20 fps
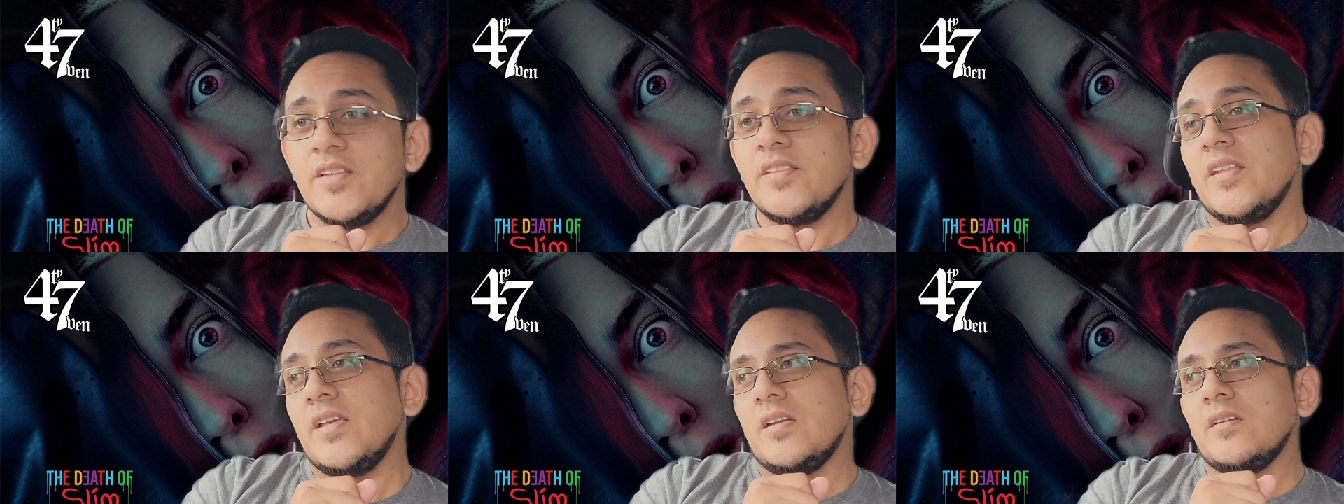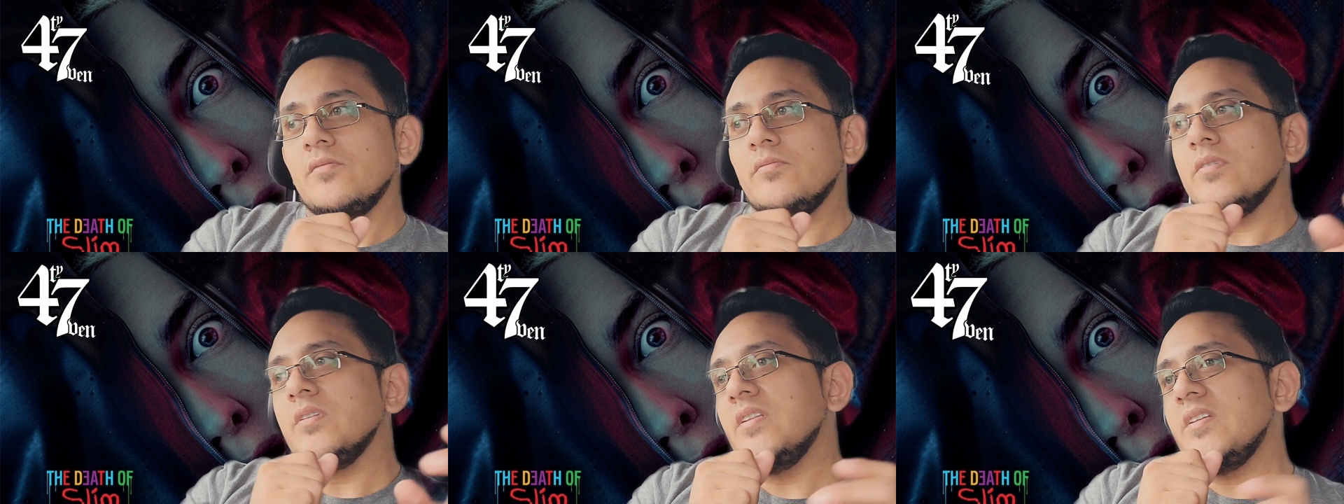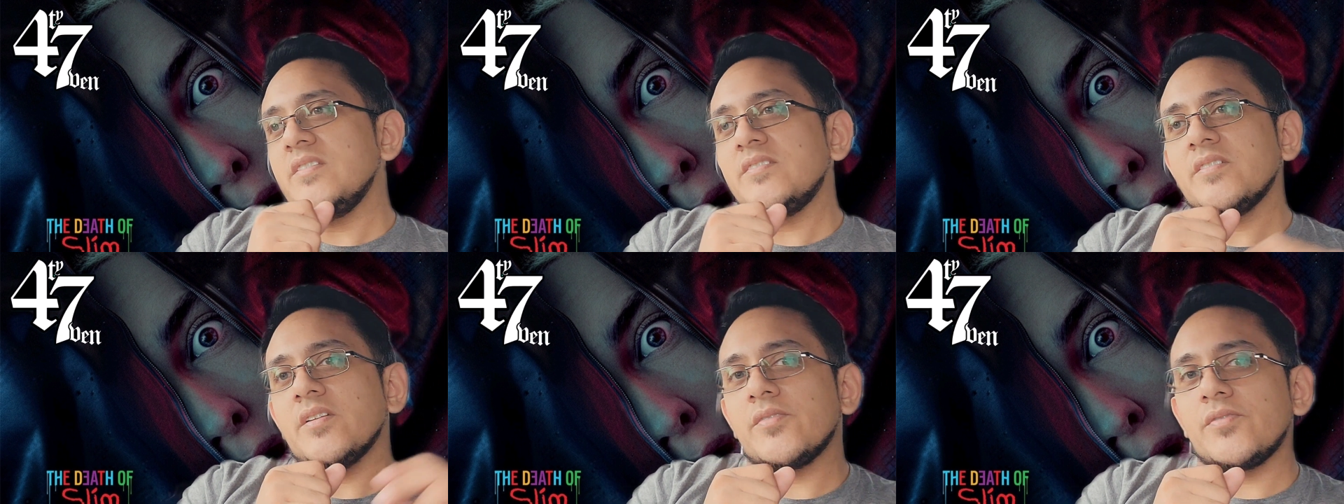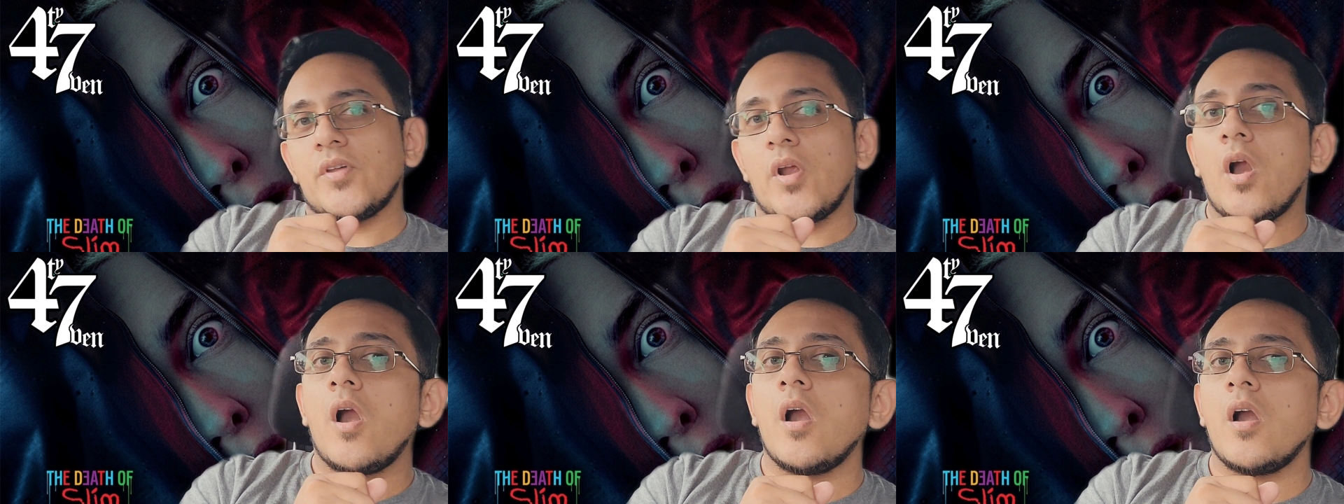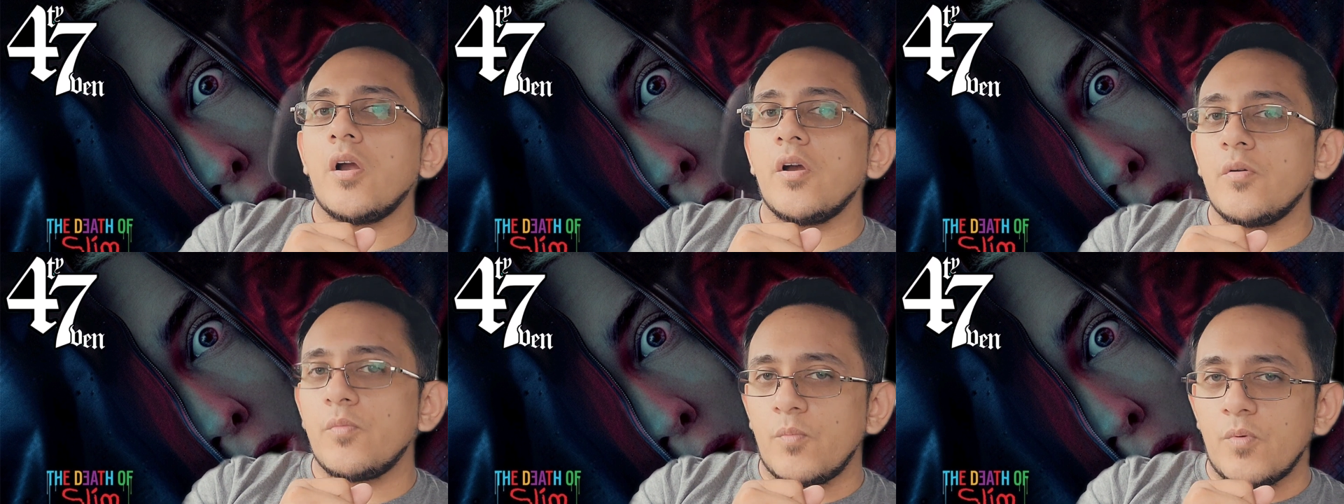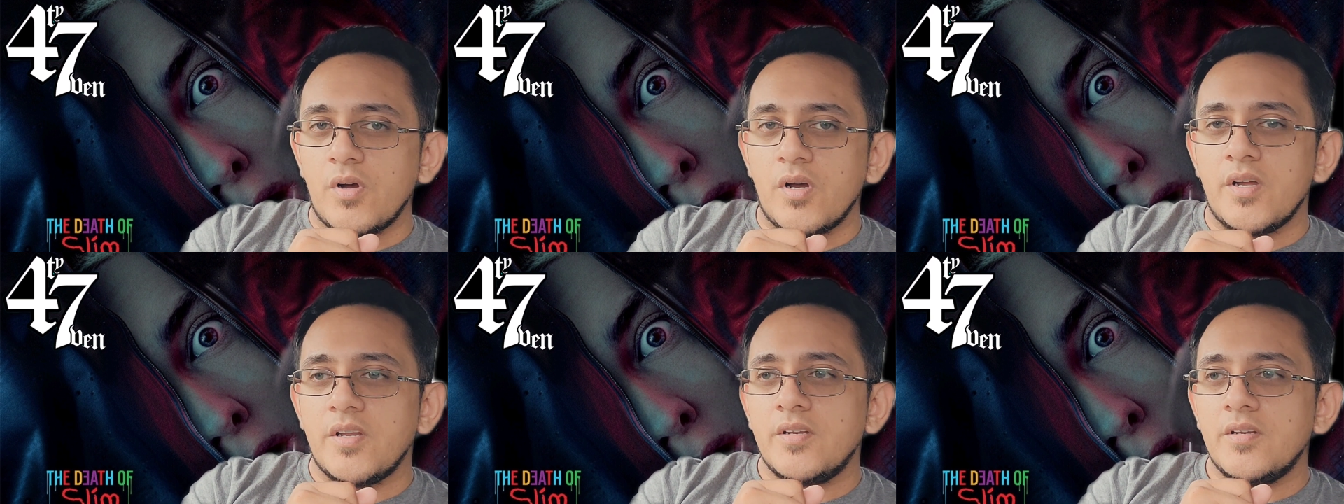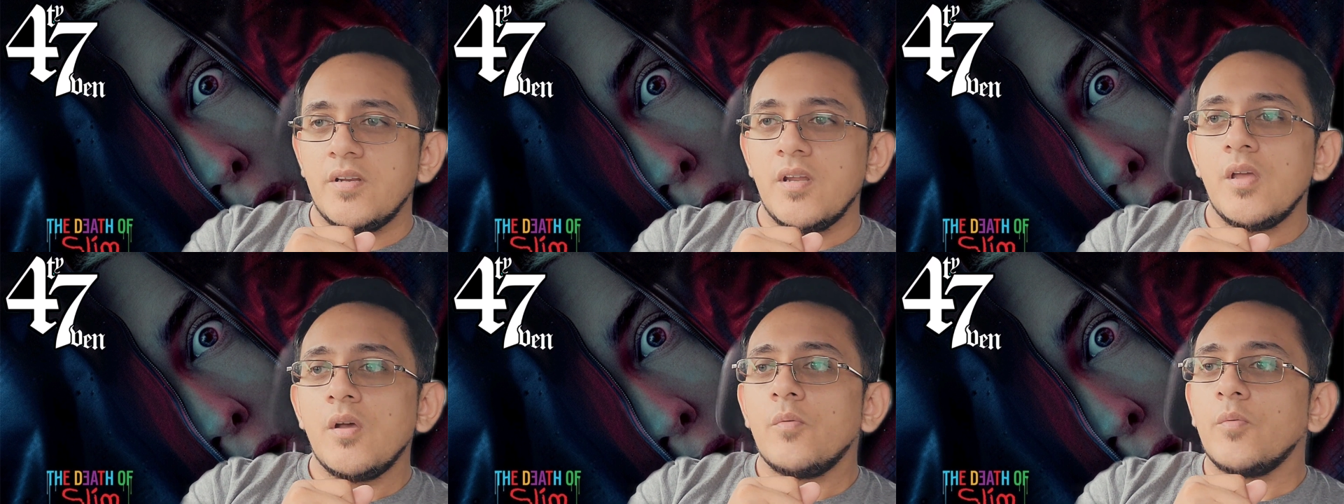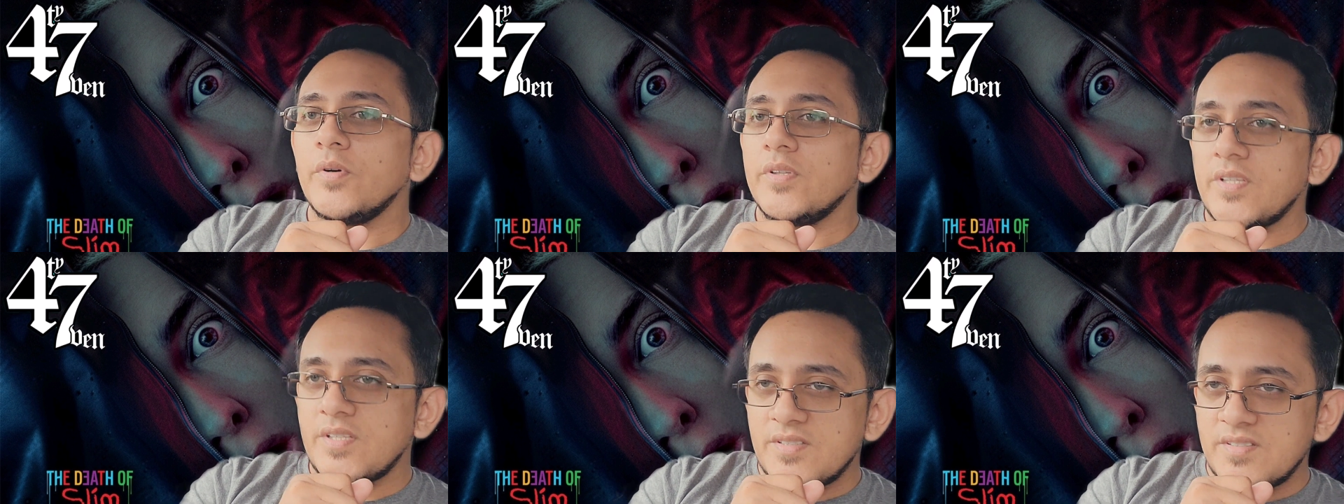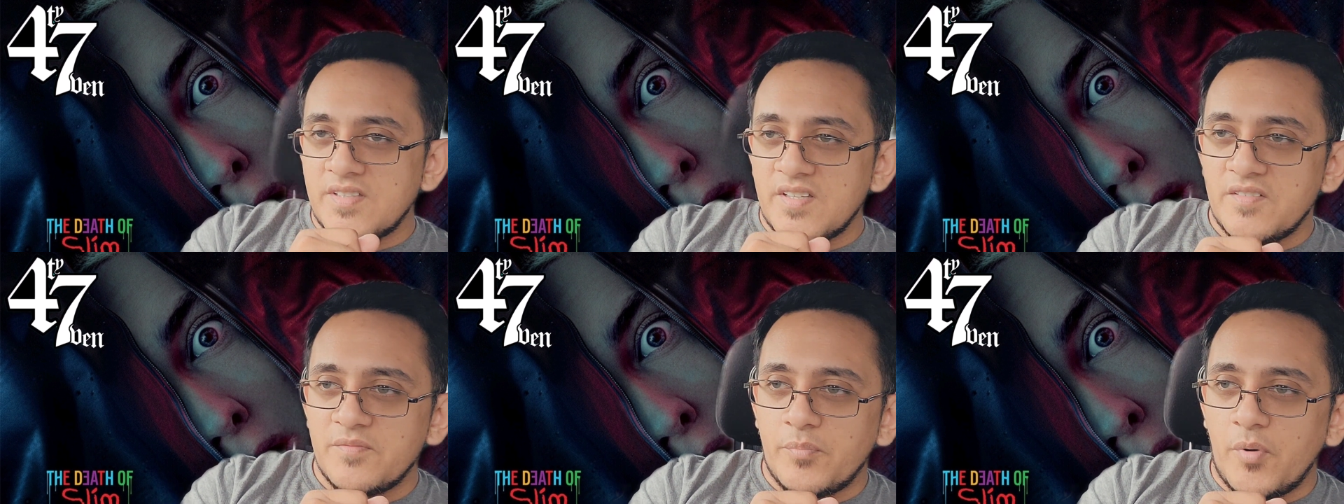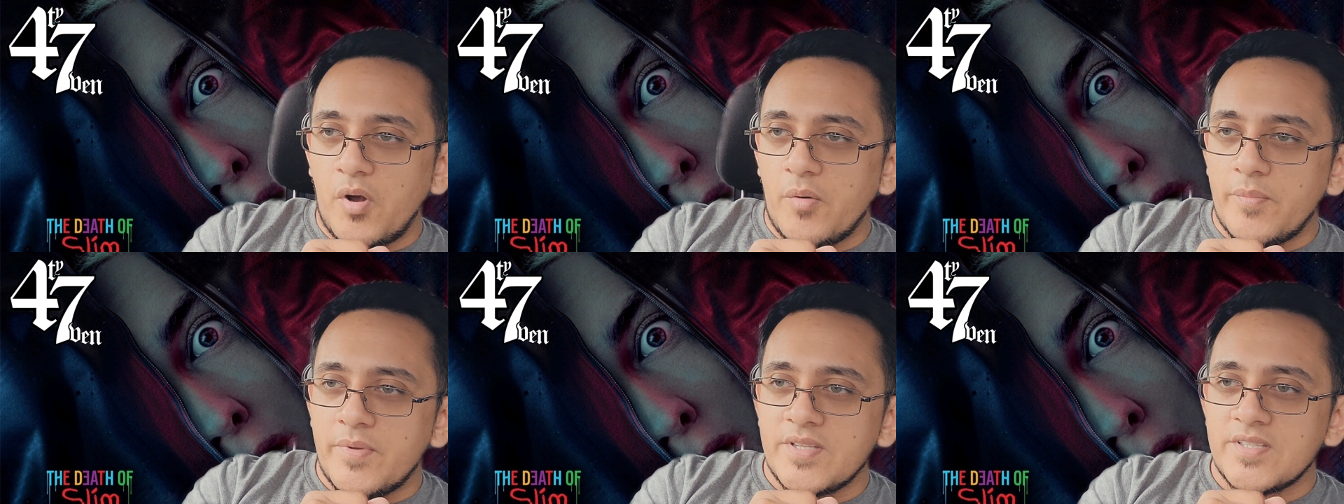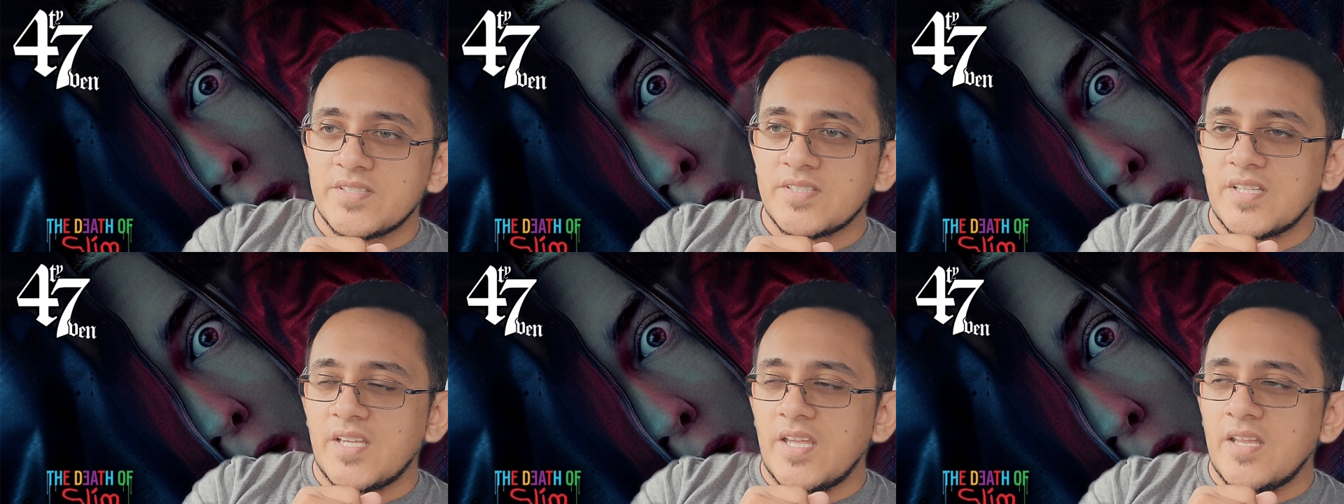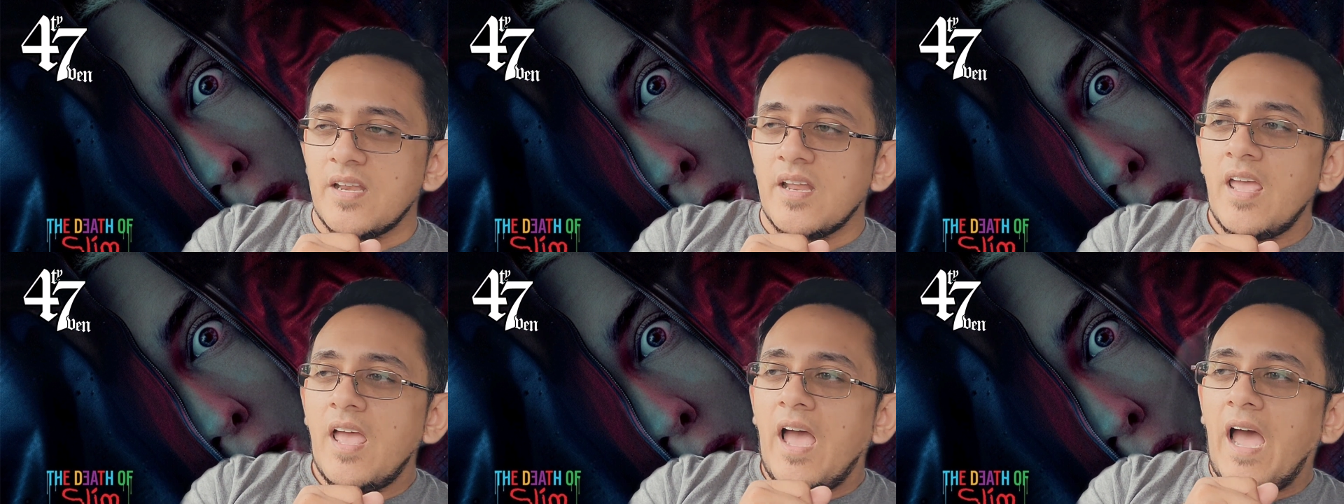Then he released a third one with a Steve Berman skit.